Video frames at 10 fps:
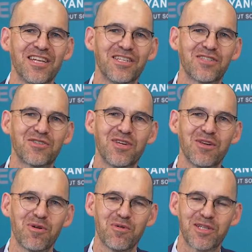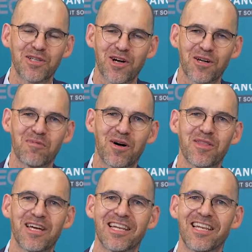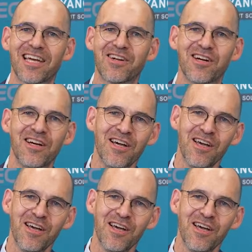industry. We will talk about that later.